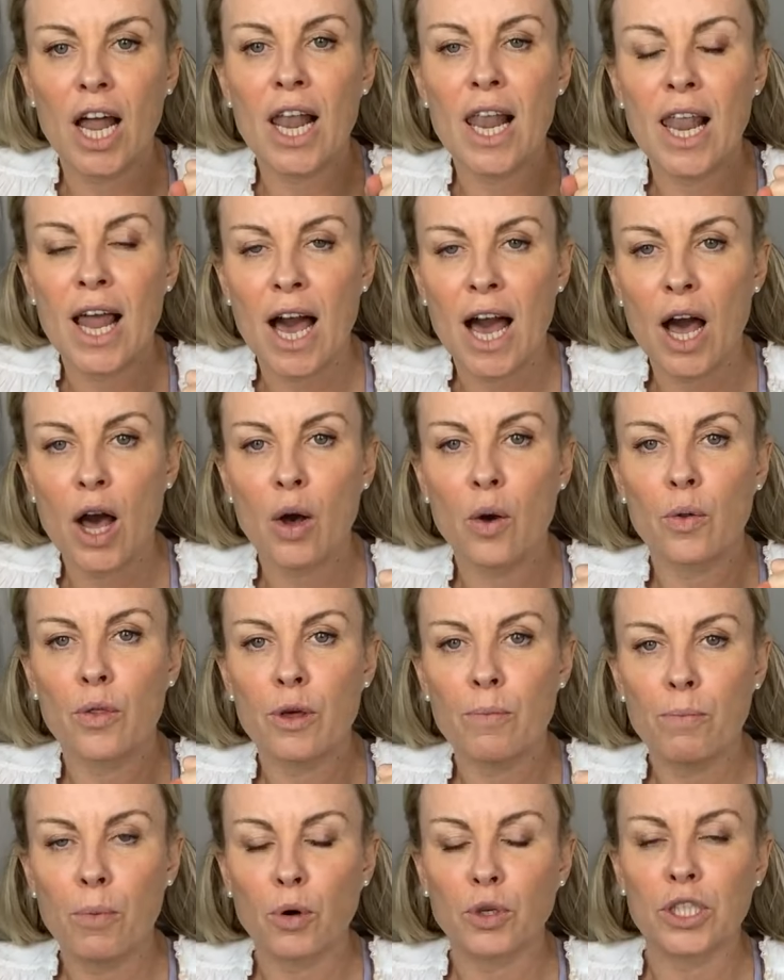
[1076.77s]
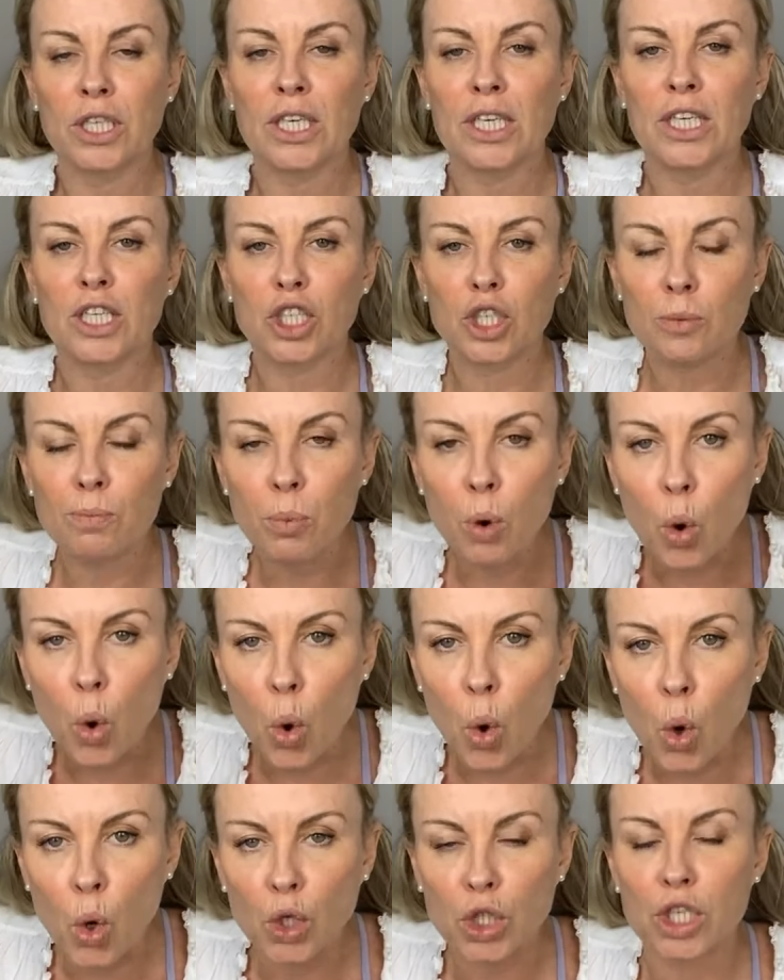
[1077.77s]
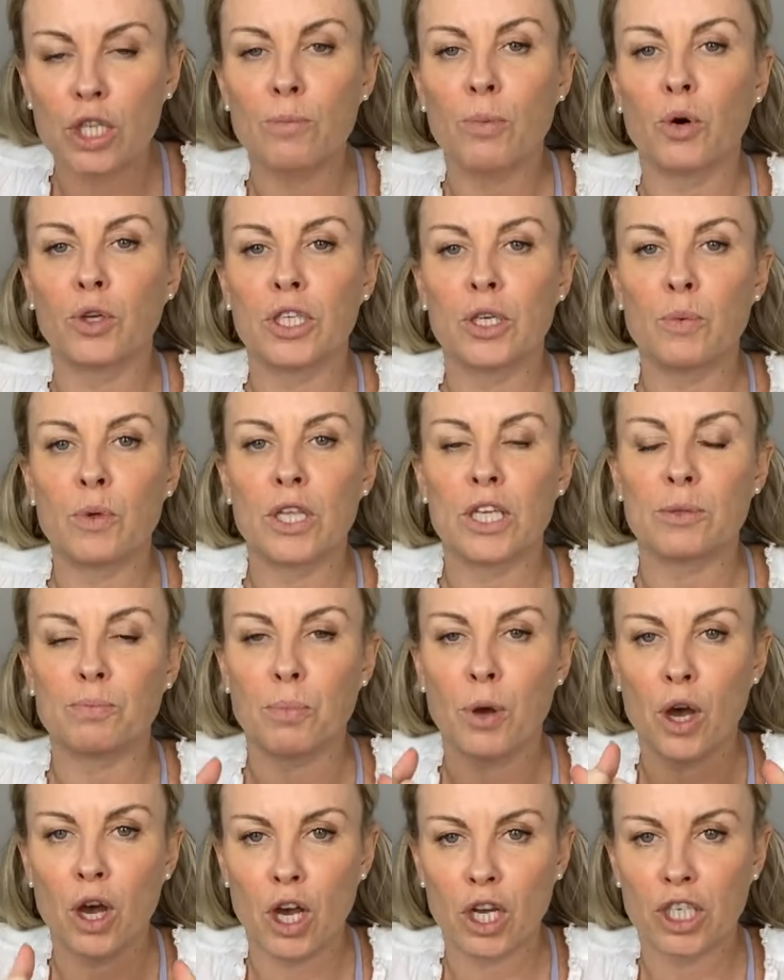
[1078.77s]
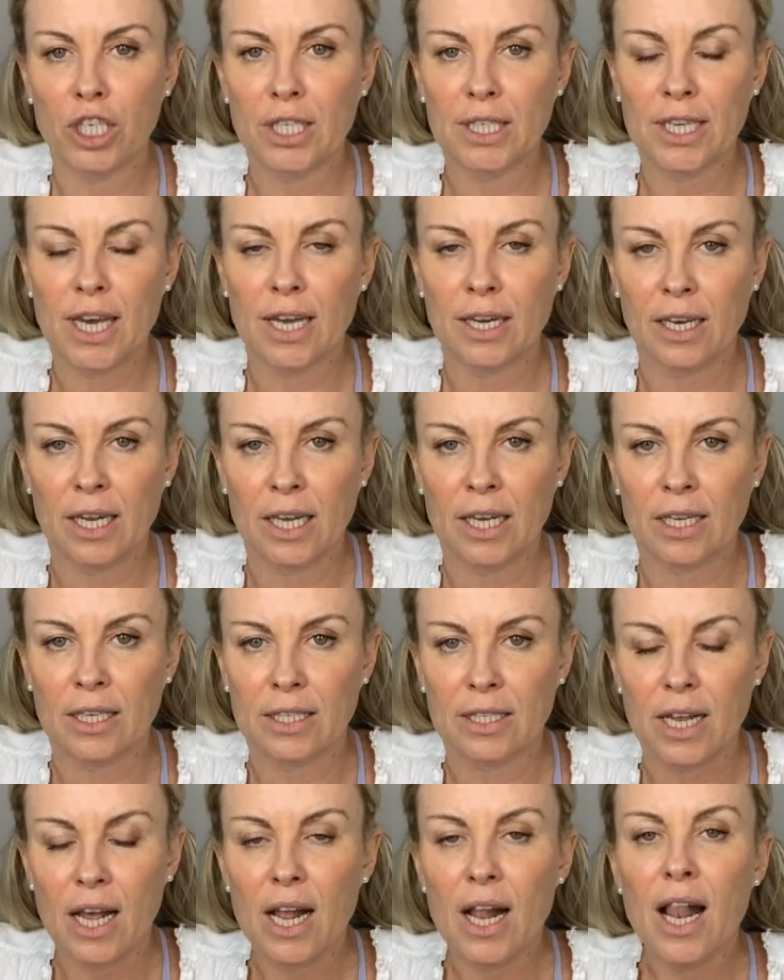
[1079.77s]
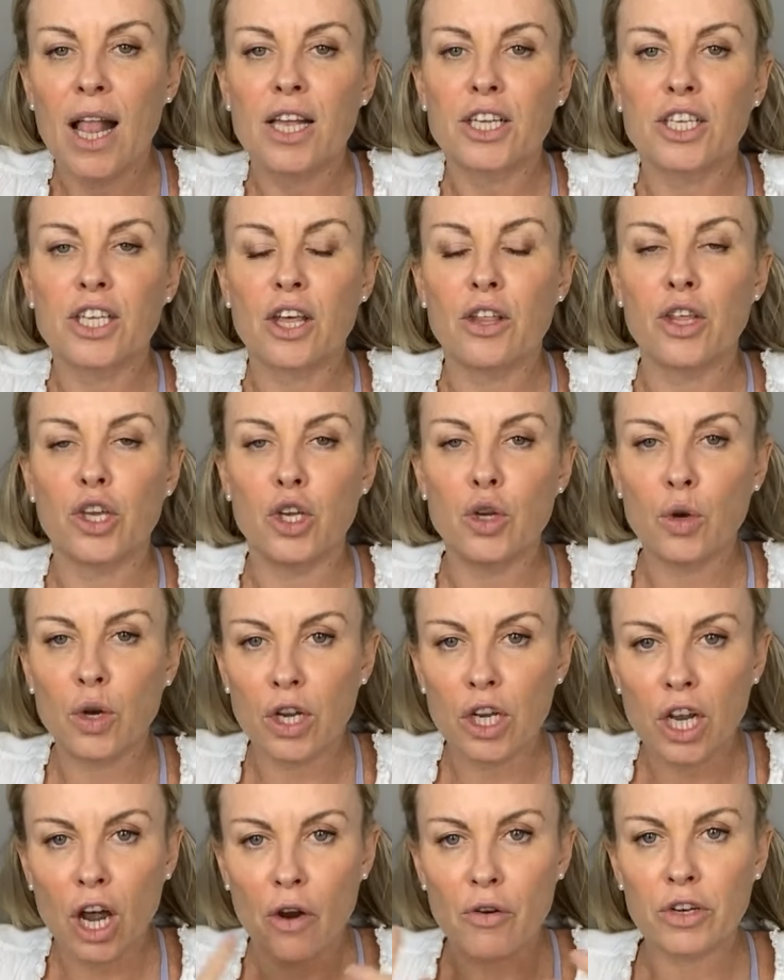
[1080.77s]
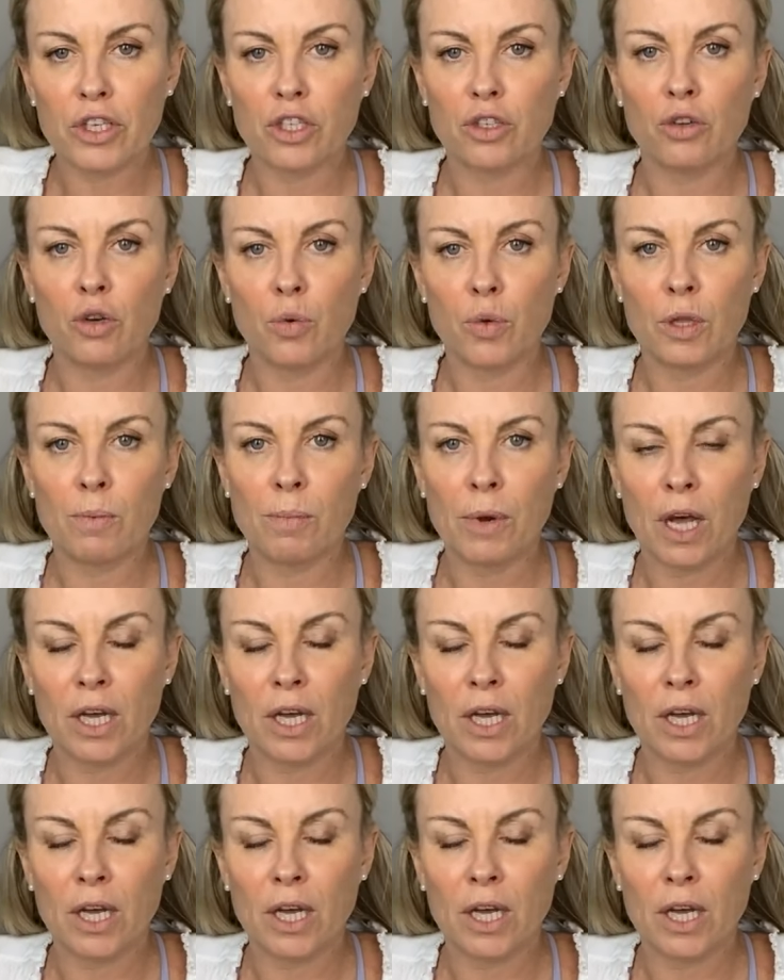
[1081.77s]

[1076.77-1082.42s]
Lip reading: Allow the body, support the body with its purging techniques so that you can nourish through the